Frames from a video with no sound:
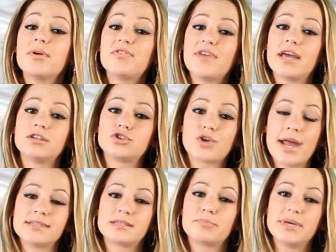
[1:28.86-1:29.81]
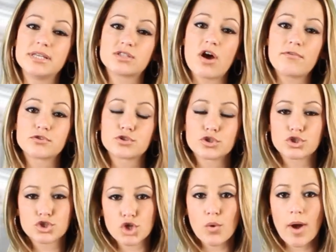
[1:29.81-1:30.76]
but then transit peace
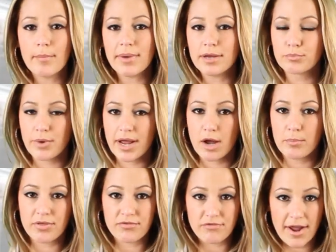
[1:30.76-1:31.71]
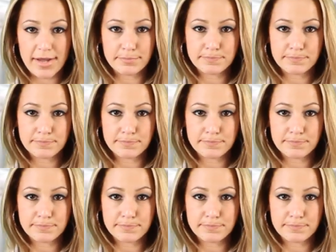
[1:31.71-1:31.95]
officers show up and break up the fight.